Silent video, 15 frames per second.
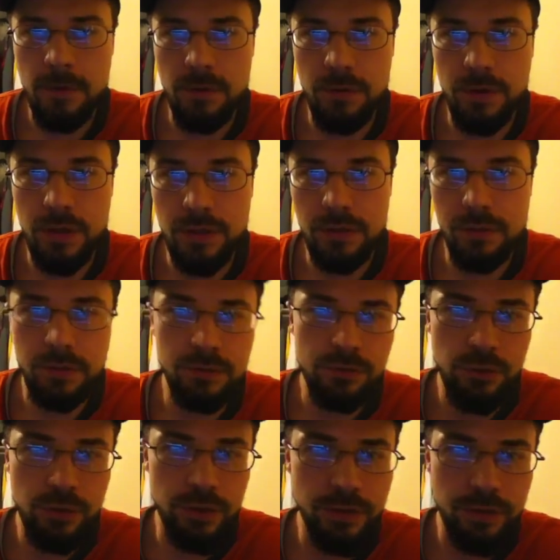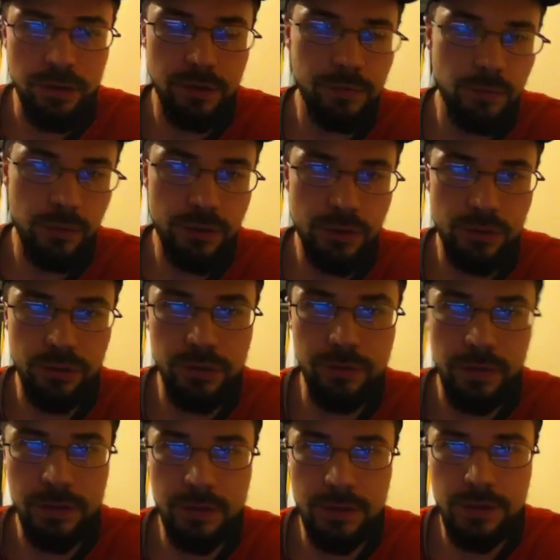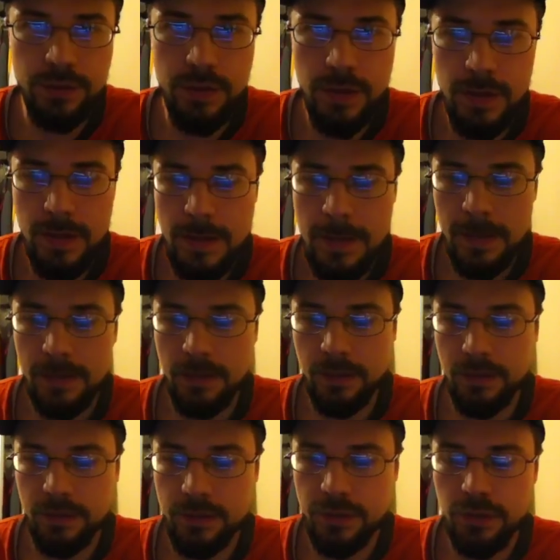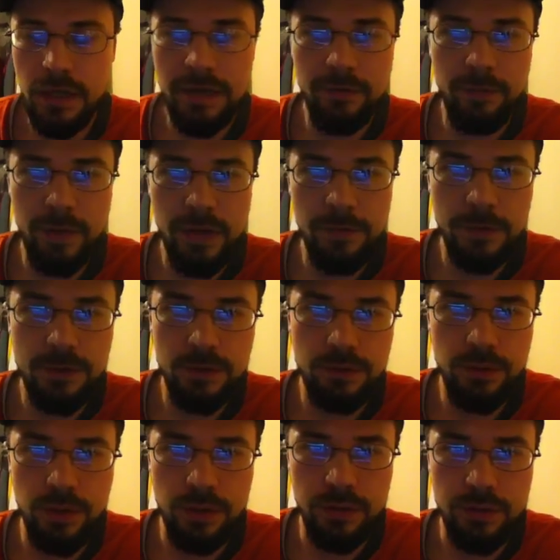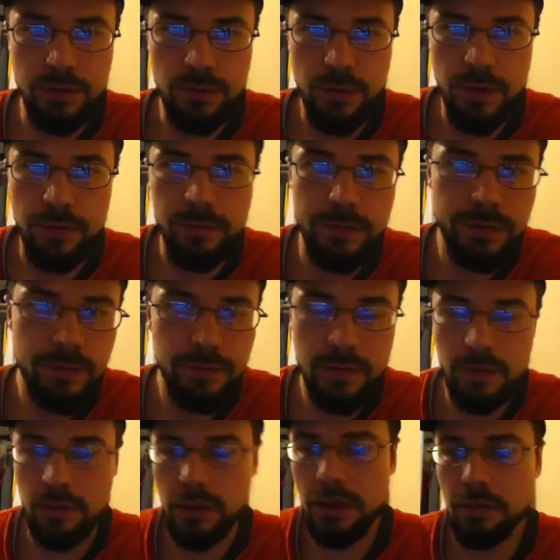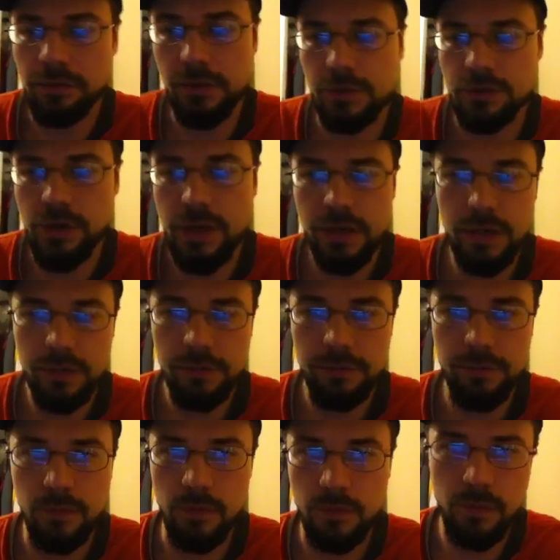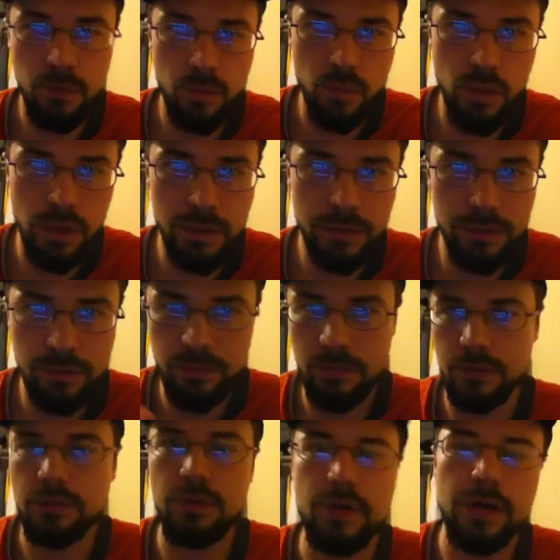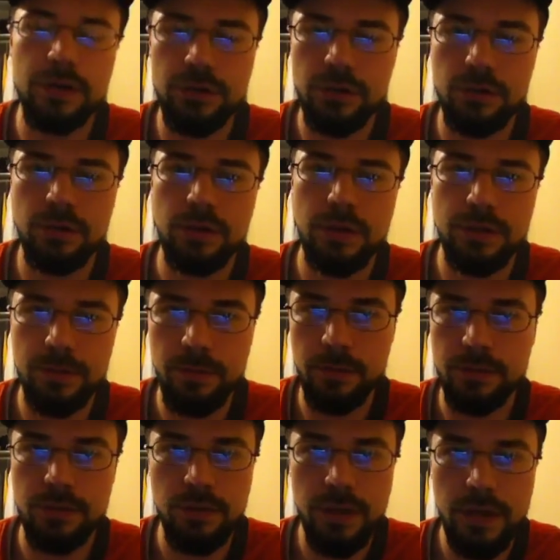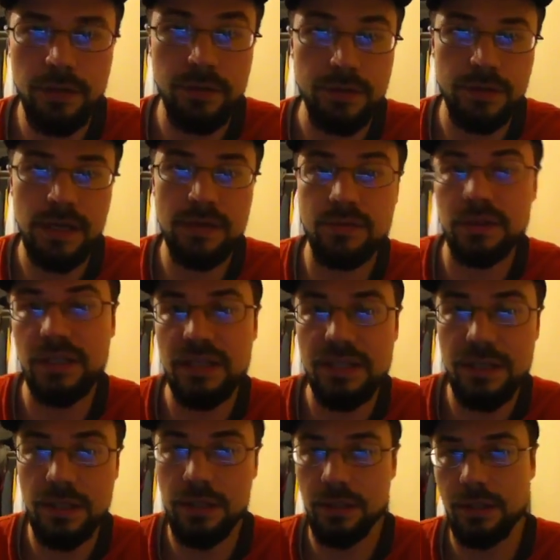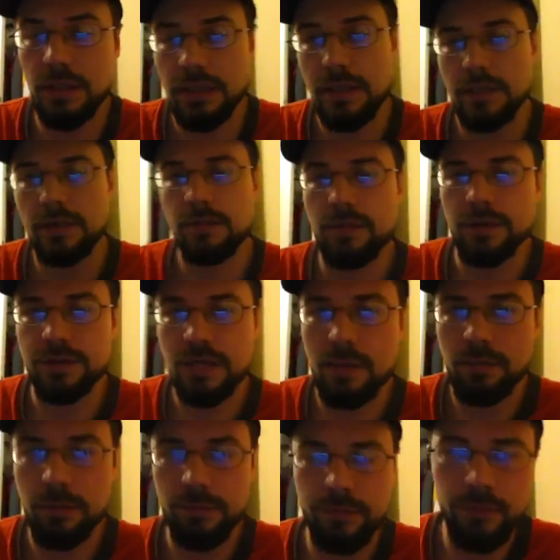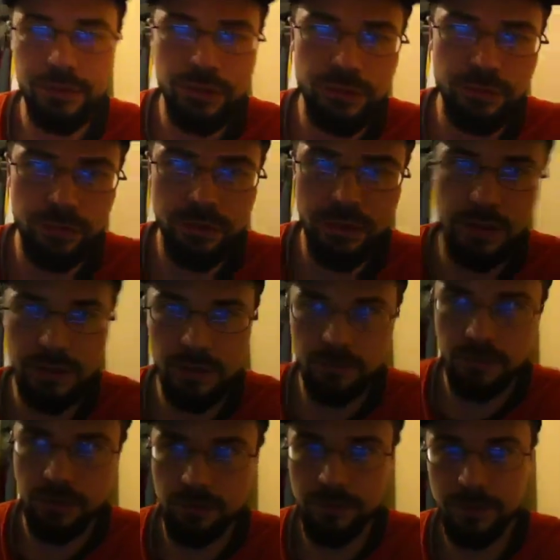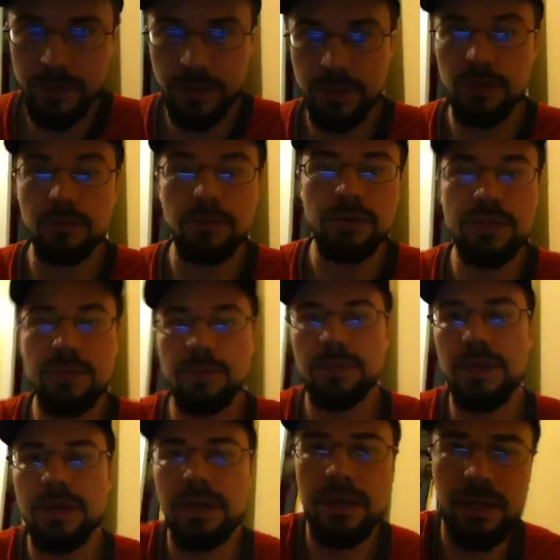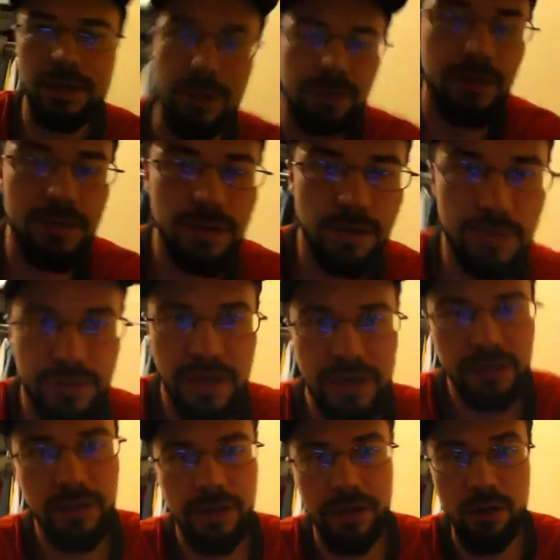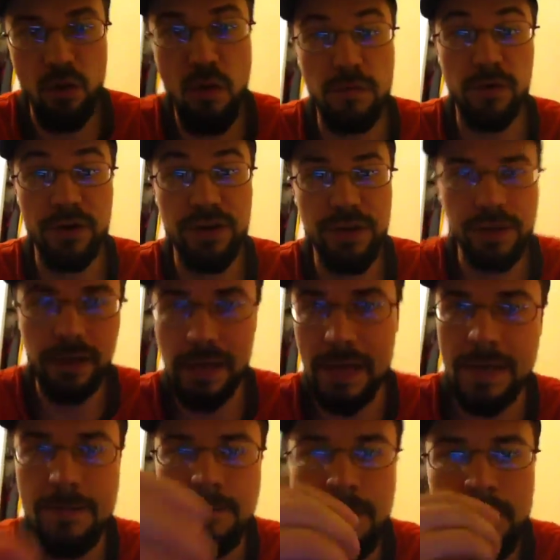you can join either Enforcers or Defenders. There's a lot of benefits in doing it this way. First of all, a lot of the training for one direction as opposed to the other is not really needed. For example, Enforcers will need to be really good with speed and skills like overheating.